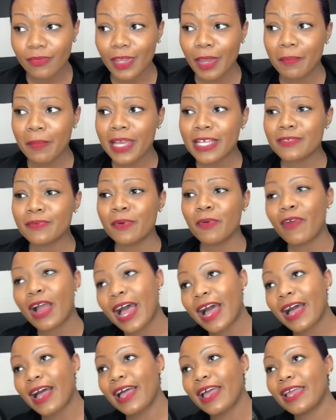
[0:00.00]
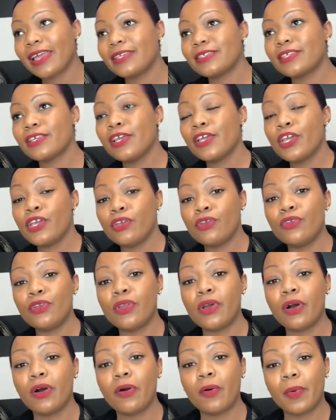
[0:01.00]
mesmerized,
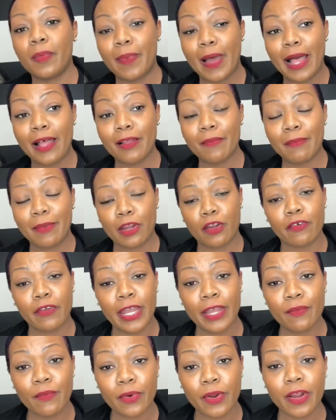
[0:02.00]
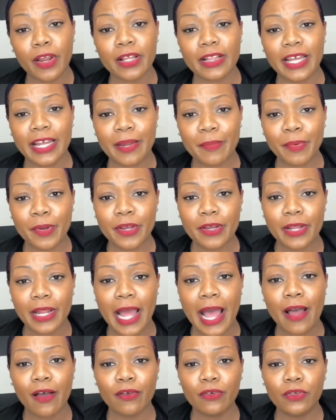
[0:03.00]
about my great work that I put
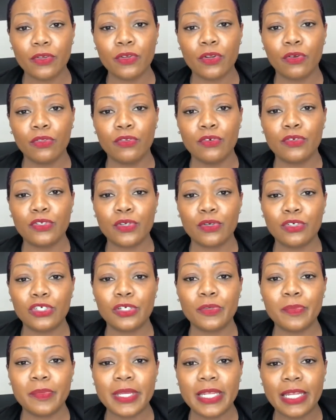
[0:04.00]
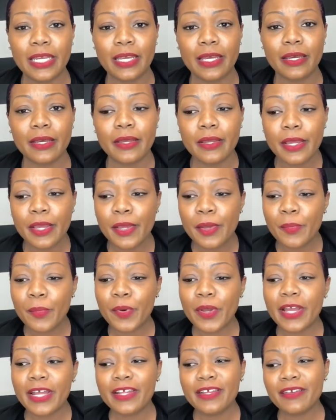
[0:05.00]
out, through social media.
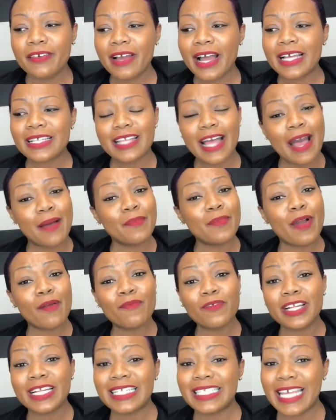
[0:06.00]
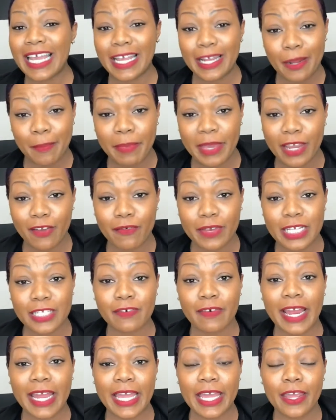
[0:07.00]
But you guys, I'm really taking a big risk
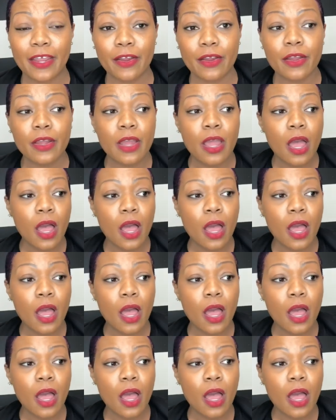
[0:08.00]
right here.